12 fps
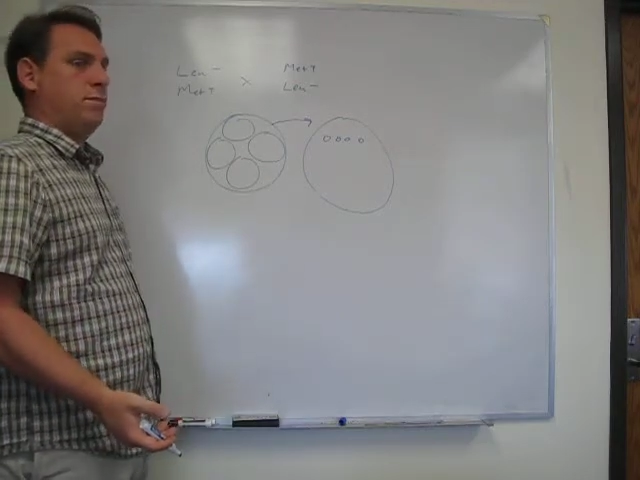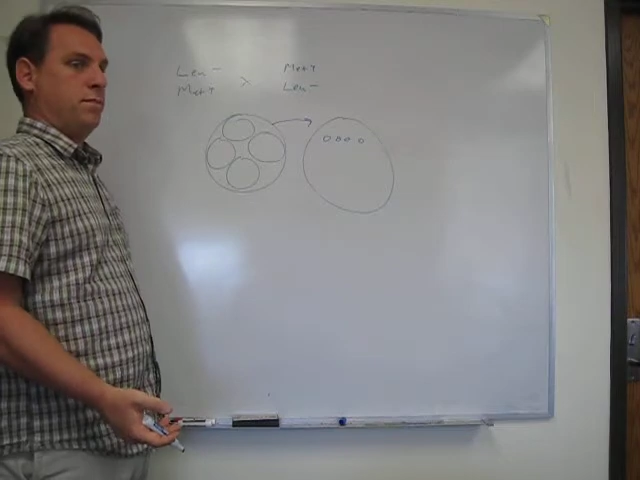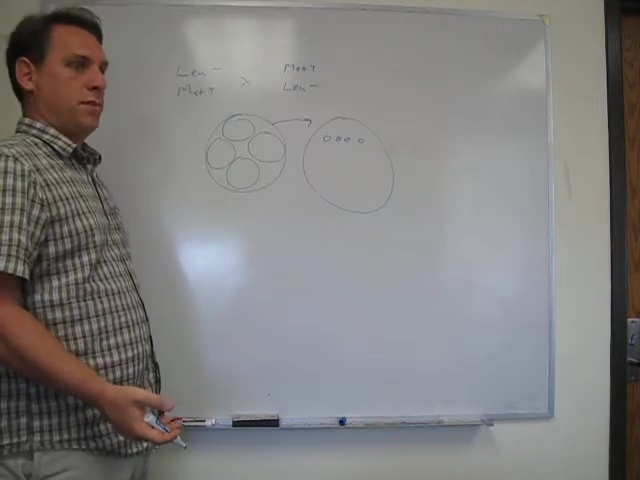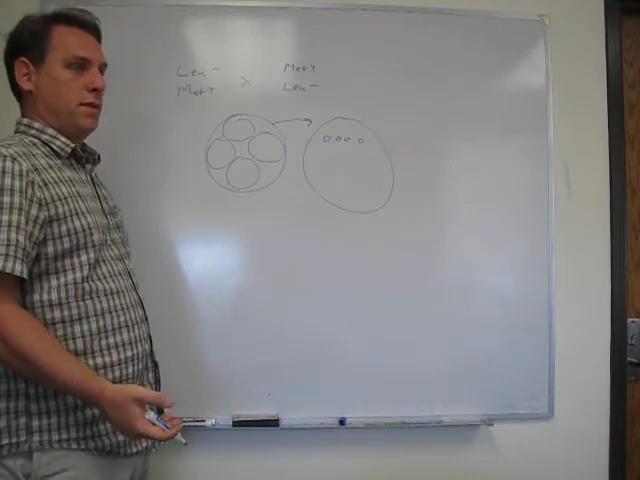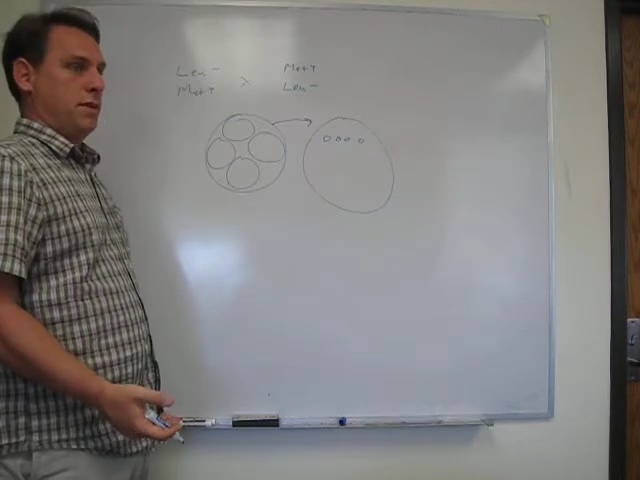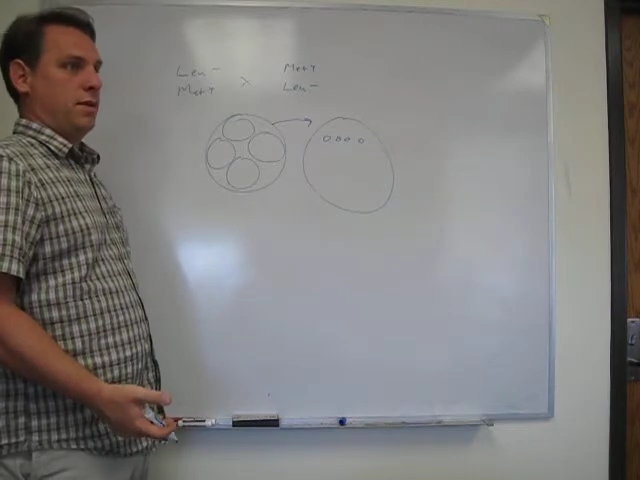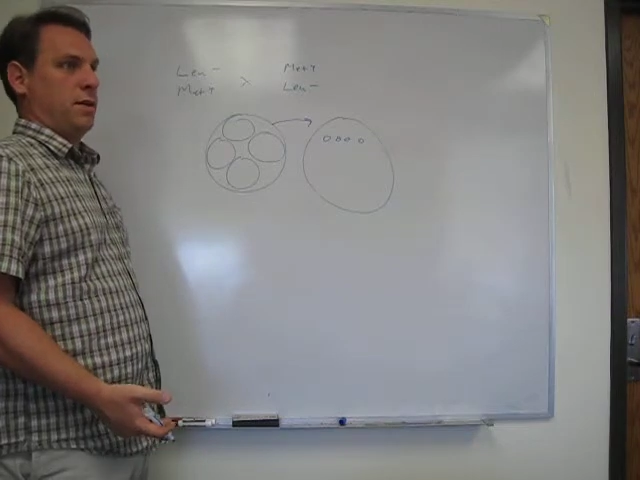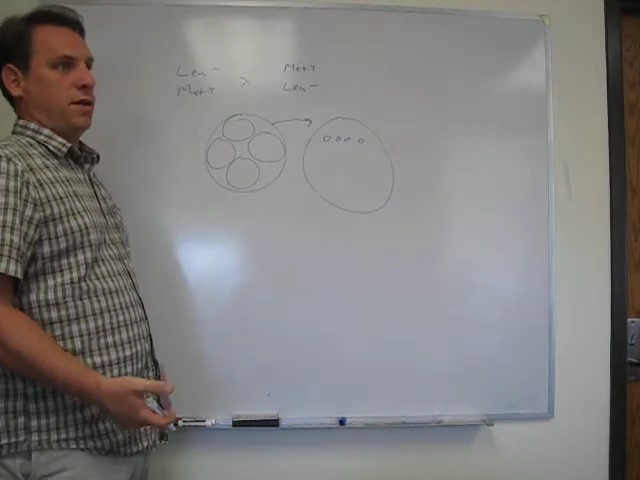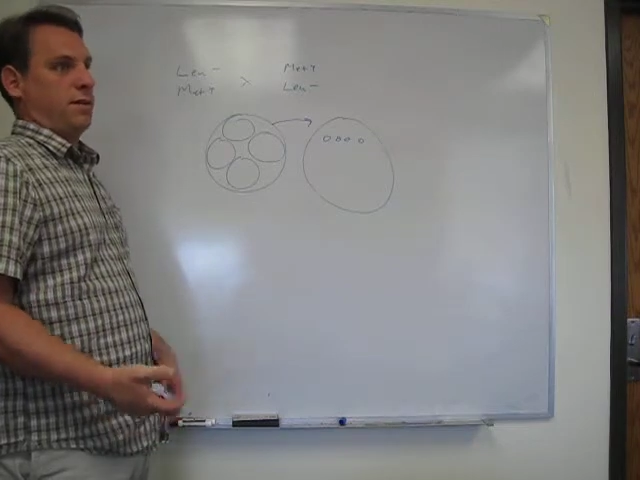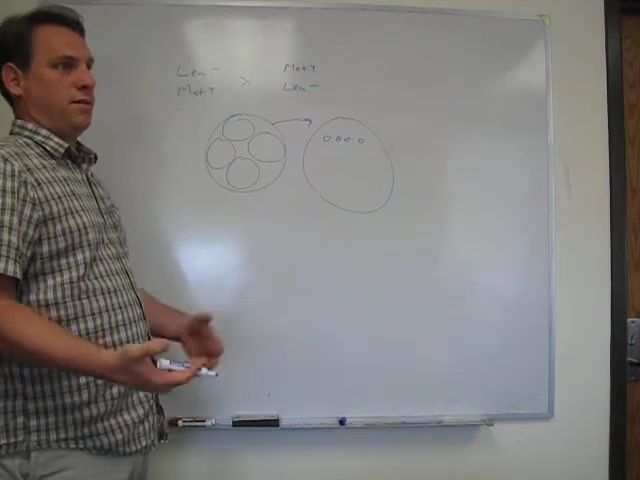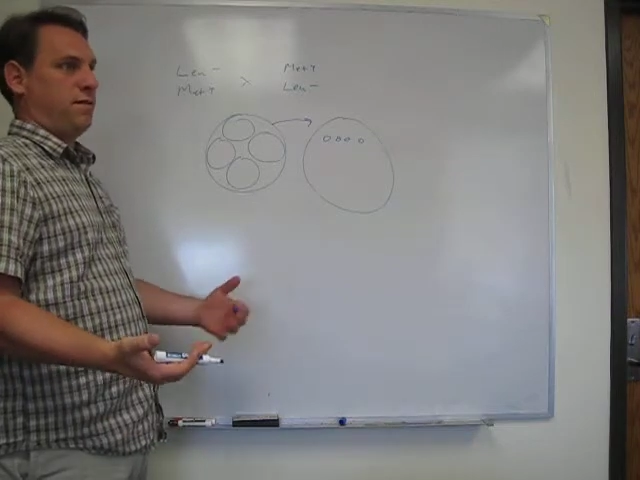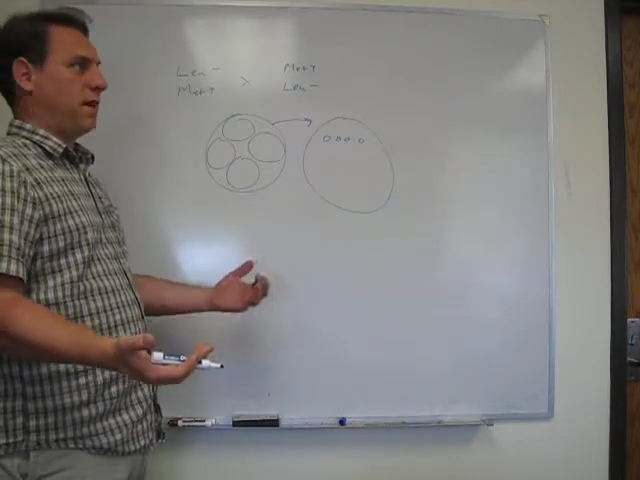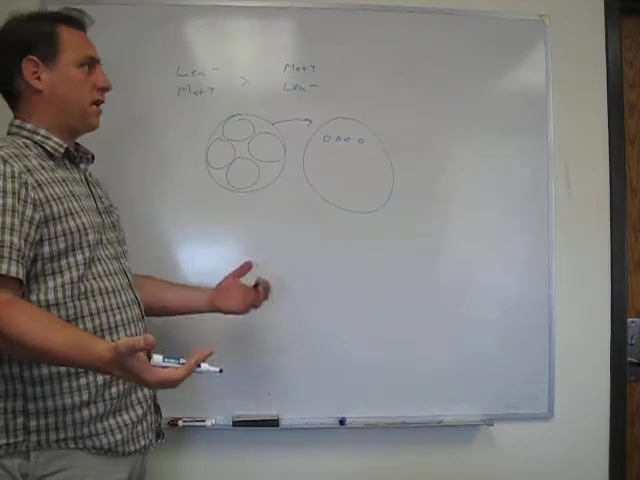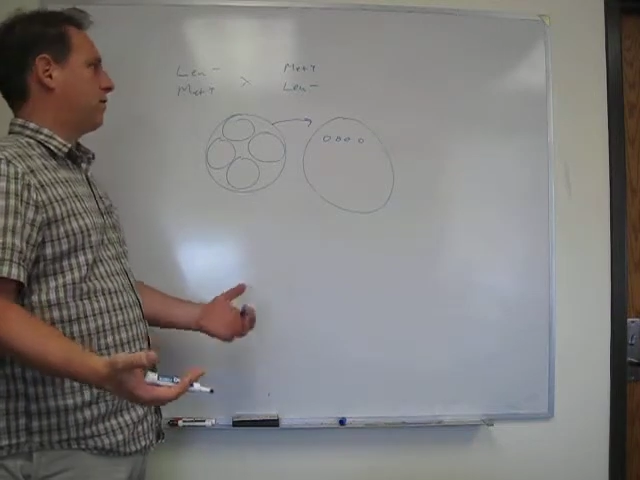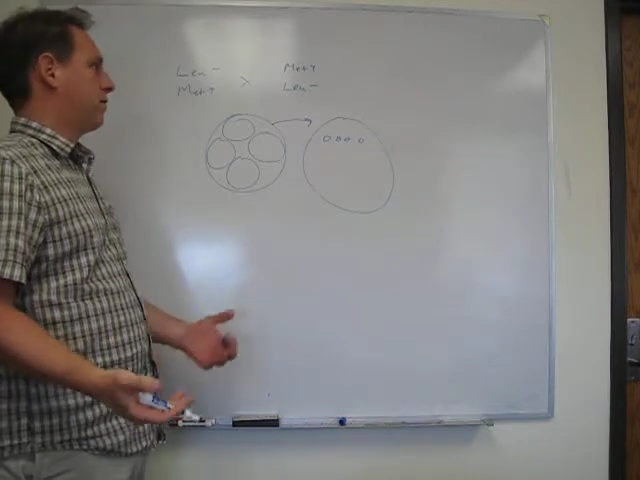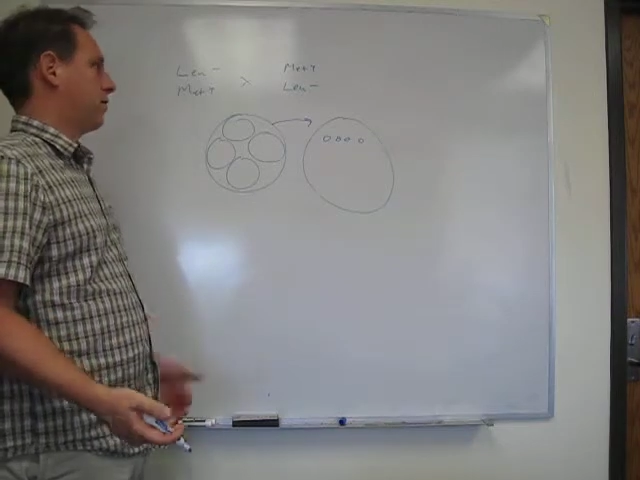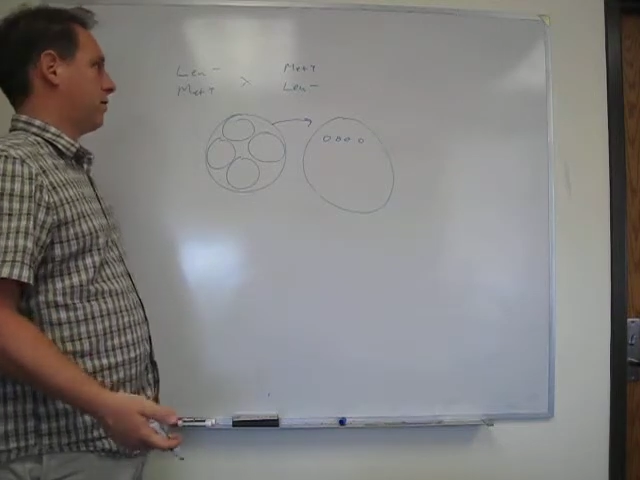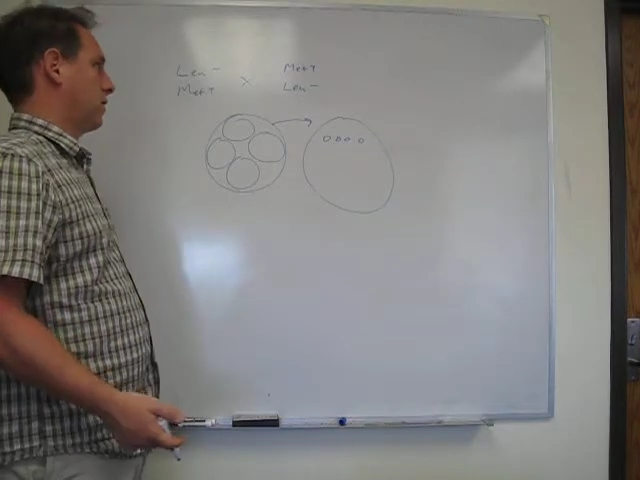be
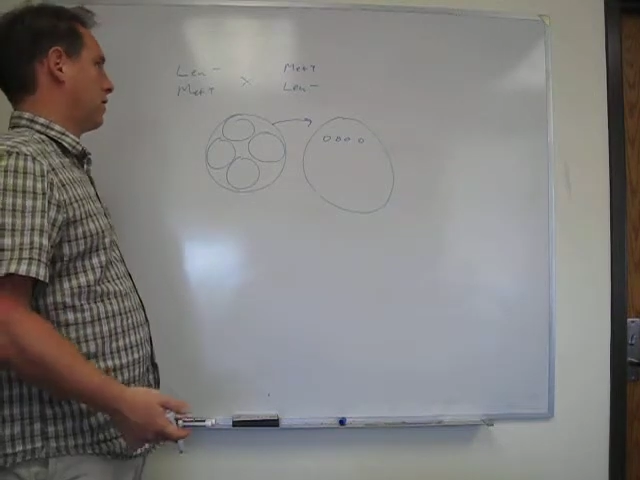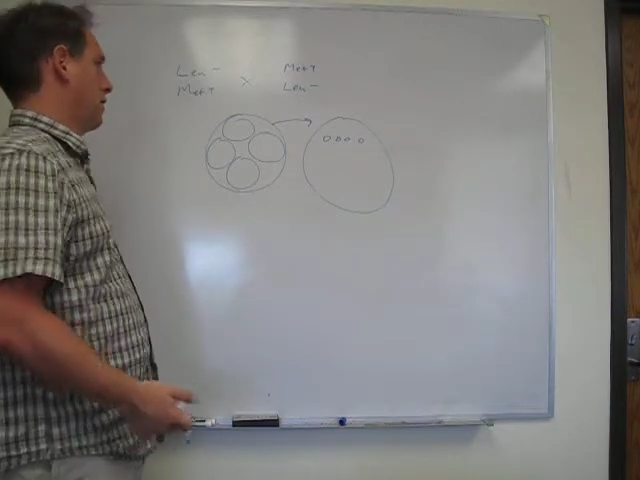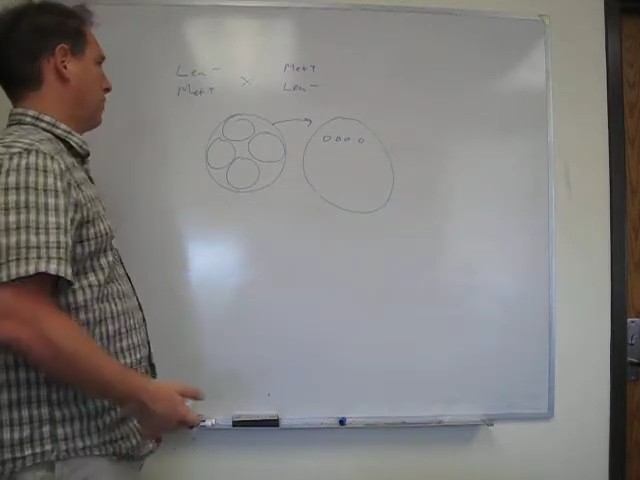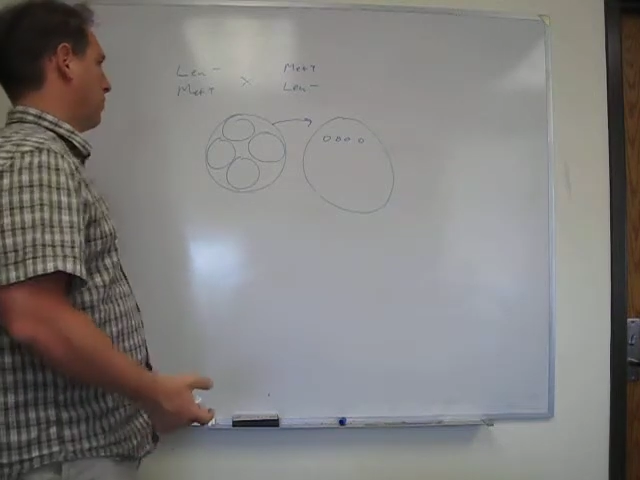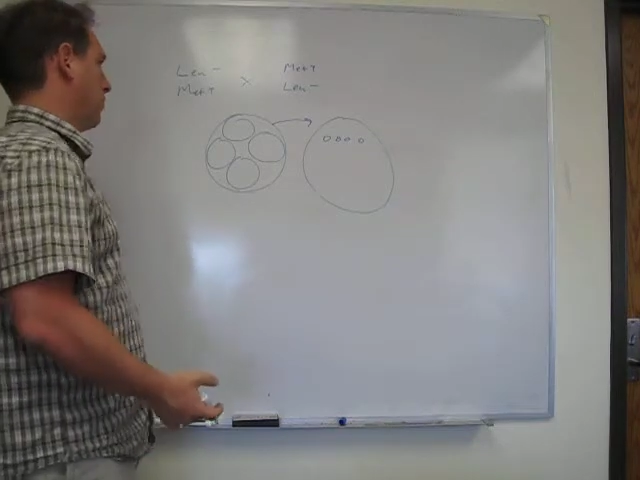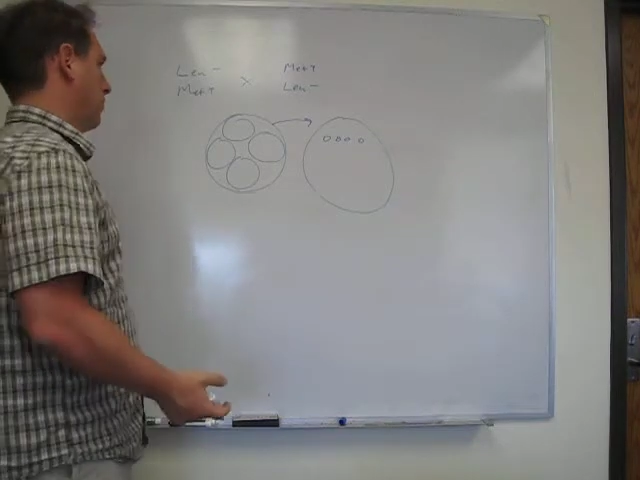defective, for example,